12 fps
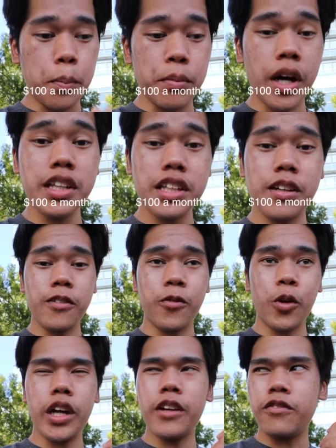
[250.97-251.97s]
a month
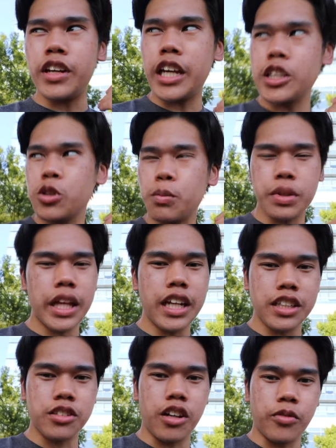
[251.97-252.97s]
for a financial
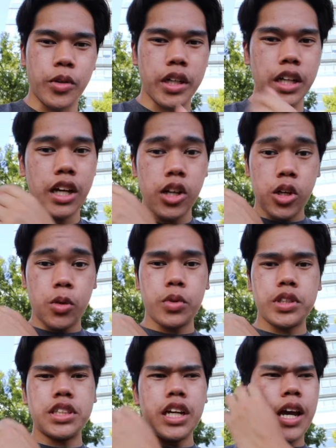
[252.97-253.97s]
planning software,
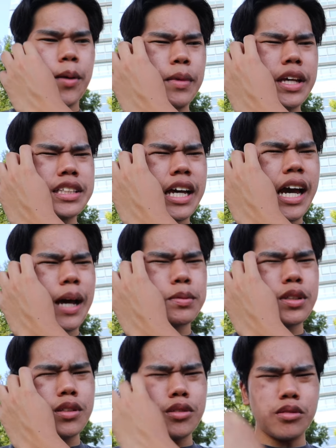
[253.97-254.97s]
which makes
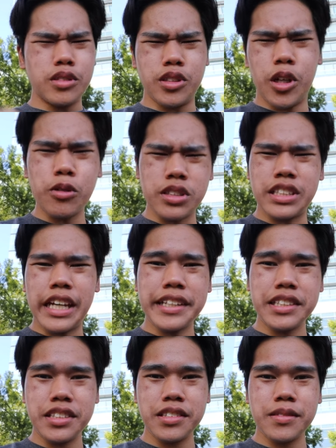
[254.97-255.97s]
absolute no
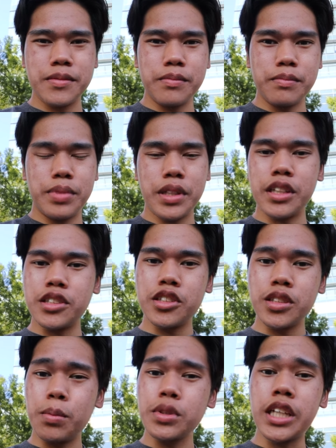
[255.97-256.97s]
sense because you're
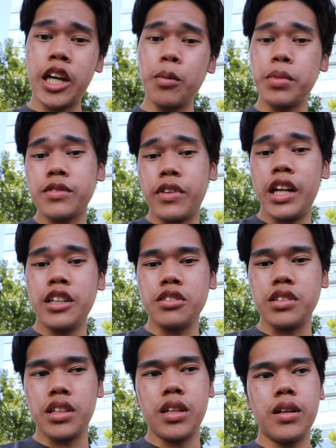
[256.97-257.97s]
supposed to help us
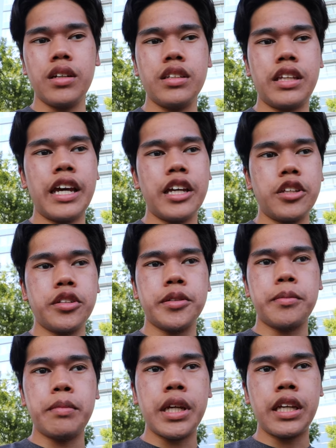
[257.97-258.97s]
financially, yet
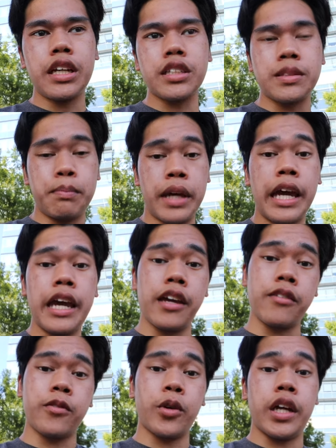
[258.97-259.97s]
you're making us
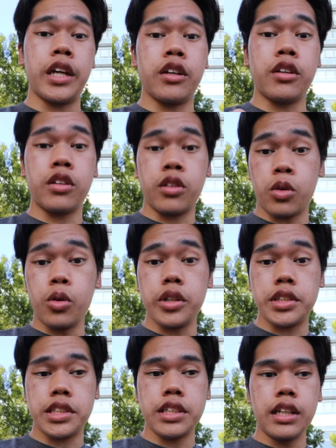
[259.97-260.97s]
pay for a
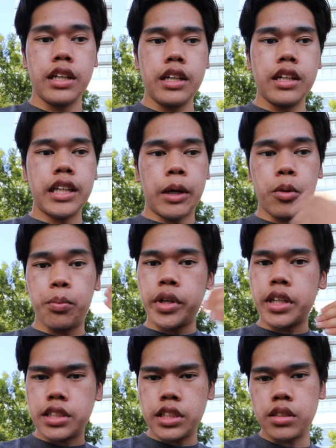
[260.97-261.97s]
course that will
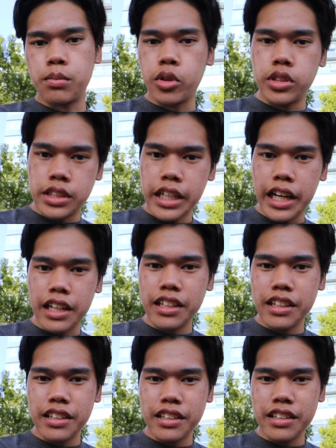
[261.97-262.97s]
bring us into more debt
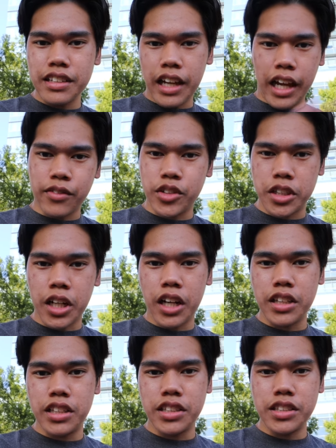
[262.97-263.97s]
after
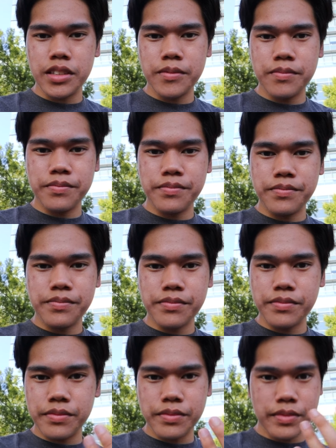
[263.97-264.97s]
college
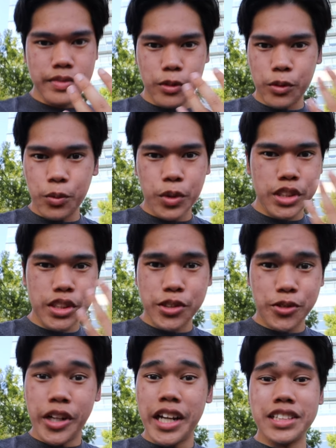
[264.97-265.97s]
which is
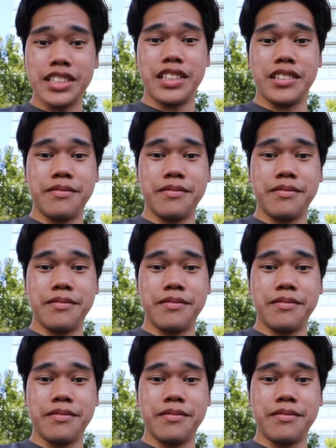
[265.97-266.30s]
crazy.